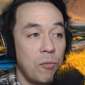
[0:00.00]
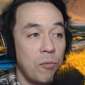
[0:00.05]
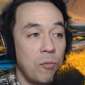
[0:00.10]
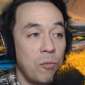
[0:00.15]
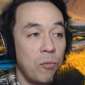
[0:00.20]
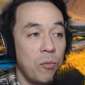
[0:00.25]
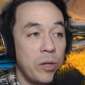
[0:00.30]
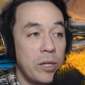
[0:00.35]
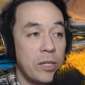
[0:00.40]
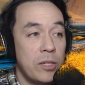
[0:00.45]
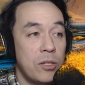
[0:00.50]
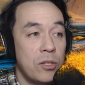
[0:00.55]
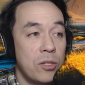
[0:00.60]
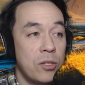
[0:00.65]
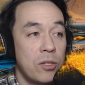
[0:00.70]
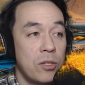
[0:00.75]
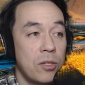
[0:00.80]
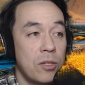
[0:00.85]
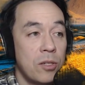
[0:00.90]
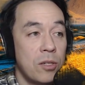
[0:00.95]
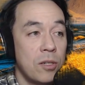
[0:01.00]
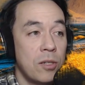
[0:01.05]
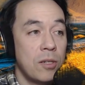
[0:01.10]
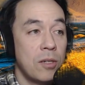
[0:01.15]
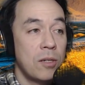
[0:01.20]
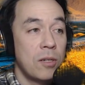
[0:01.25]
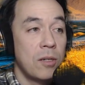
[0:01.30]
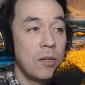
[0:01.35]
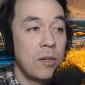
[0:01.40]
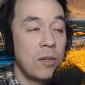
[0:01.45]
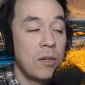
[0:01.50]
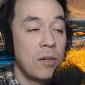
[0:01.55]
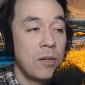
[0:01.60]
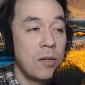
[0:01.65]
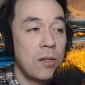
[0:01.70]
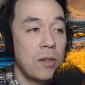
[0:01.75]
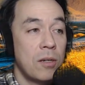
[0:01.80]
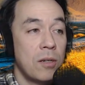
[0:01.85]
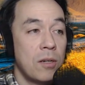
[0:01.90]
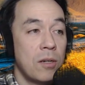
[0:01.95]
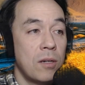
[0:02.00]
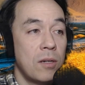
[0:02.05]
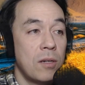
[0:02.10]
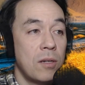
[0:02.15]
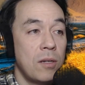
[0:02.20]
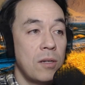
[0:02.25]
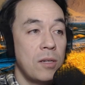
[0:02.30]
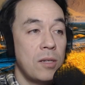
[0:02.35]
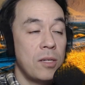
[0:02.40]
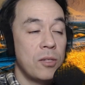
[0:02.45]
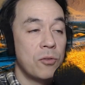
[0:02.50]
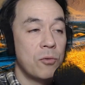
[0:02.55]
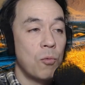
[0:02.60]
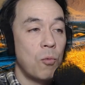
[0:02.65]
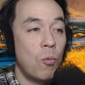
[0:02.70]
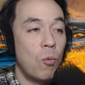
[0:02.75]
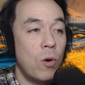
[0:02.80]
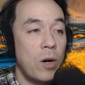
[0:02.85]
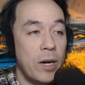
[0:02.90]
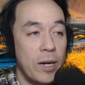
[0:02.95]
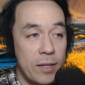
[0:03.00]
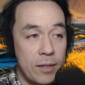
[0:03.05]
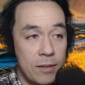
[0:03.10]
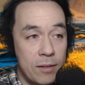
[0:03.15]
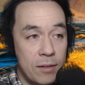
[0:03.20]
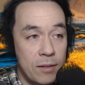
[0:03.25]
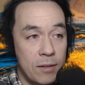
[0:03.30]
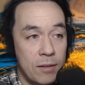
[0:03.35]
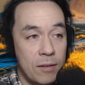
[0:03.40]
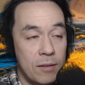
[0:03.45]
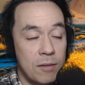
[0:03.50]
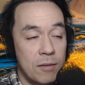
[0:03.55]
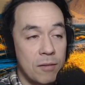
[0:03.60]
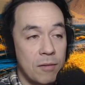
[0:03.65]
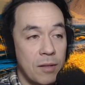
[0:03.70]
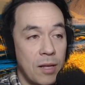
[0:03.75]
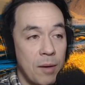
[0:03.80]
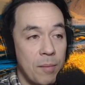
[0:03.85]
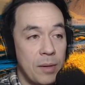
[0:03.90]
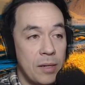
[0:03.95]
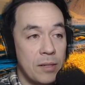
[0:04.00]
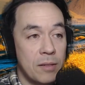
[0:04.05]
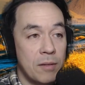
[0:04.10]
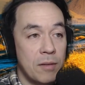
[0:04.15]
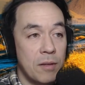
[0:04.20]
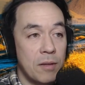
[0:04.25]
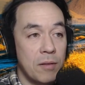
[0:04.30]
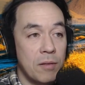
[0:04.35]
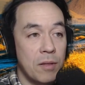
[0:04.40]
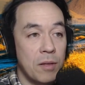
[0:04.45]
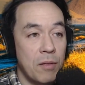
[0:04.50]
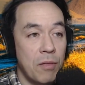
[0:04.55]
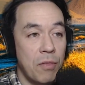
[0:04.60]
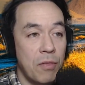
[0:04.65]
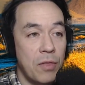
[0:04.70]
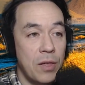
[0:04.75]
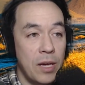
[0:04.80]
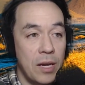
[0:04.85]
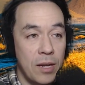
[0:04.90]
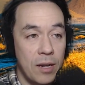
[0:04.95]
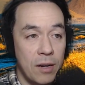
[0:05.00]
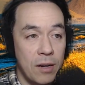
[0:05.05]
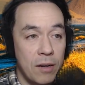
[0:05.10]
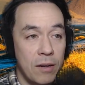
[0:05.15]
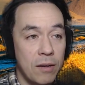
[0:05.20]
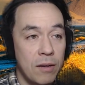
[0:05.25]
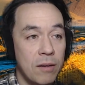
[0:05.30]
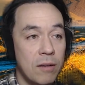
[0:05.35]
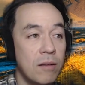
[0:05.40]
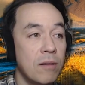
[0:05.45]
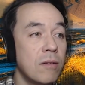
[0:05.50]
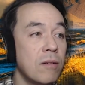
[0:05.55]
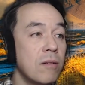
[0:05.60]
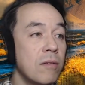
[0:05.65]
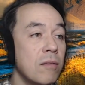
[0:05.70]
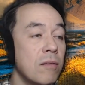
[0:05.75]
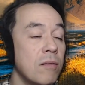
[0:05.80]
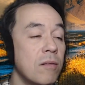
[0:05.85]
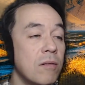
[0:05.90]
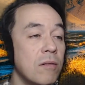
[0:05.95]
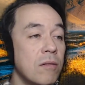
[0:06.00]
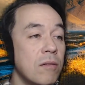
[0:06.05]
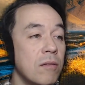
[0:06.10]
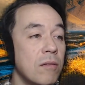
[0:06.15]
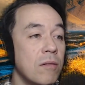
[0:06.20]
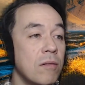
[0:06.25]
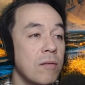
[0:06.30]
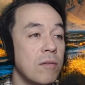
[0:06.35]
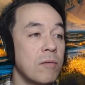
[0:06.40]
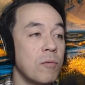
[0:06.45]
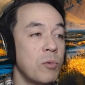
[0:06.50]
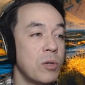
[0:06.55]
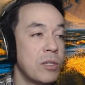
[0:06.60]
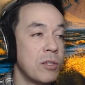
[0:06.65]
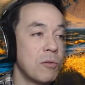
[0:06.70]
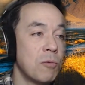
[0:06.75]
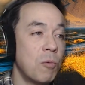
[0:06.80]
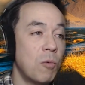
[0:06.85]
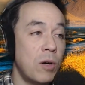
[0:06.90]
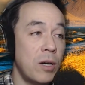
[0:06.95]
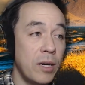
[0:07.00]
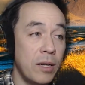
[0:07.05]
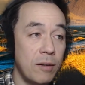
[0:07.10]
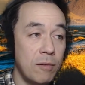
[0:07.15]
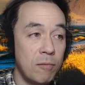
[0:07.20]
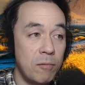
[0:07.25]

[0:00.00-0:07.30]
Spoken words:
which is what? So that means the thing. Which is what?